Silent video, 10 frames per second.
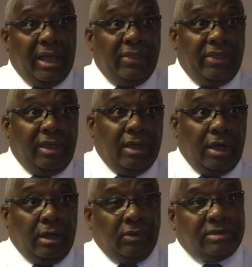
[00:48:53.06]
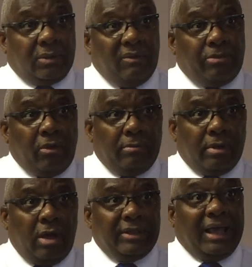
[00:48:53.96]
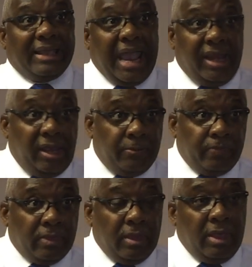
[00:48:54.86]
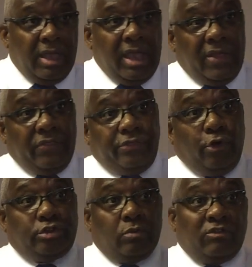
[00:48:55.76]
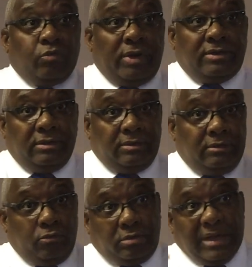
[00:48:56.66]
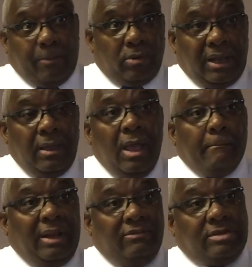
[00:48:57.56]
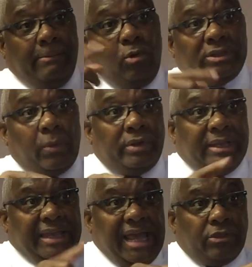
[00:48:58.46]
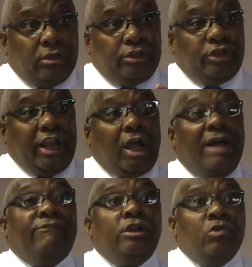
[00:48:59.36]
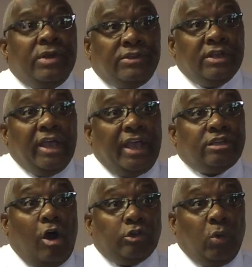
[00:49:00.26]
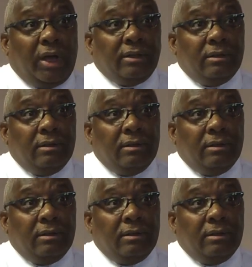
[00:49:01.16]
and the what's the other river there called? The Allegheny. Those two rivers run separately, but at some point they run together. They confluence. And it's called the what?